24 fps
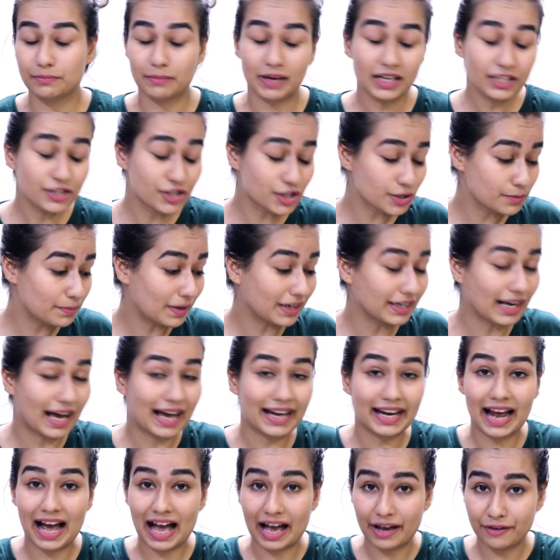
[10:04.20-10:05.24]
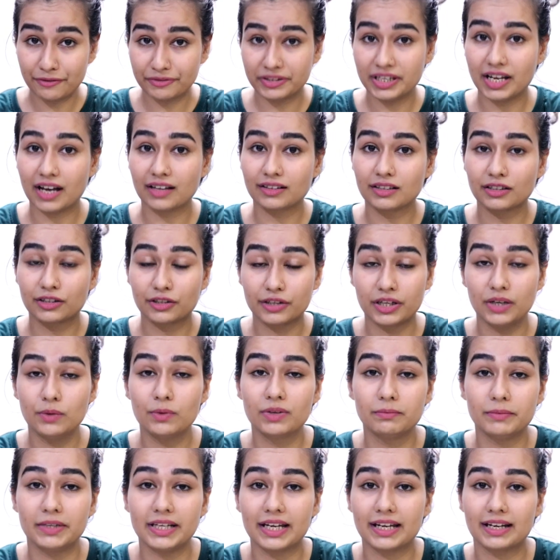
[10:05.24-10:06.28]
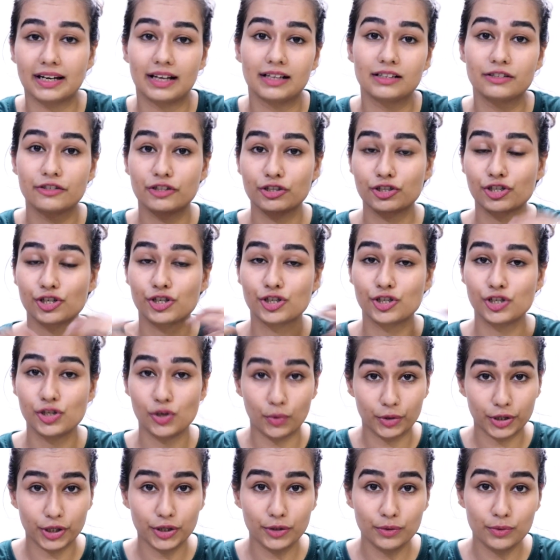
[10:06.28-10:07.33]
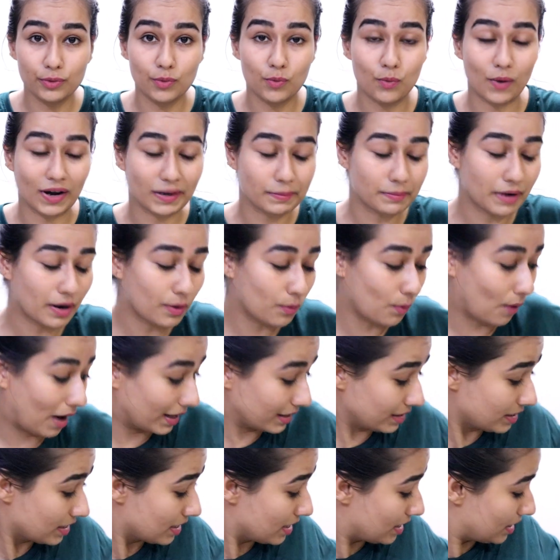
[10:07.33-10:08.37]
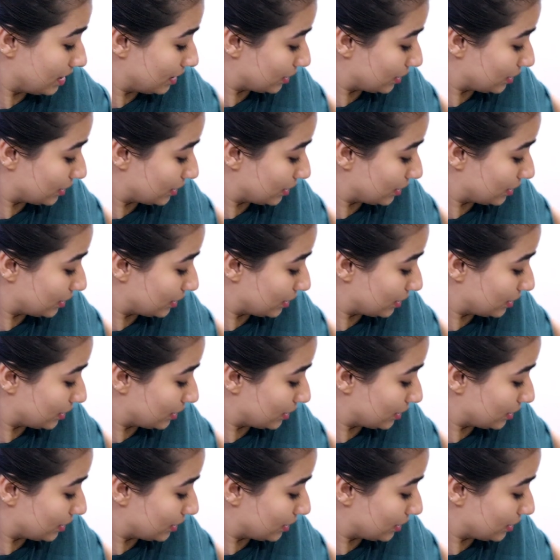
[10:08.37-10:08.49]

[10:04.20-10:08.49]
much. But I have the other 3 with me, and I'll just show you one by one.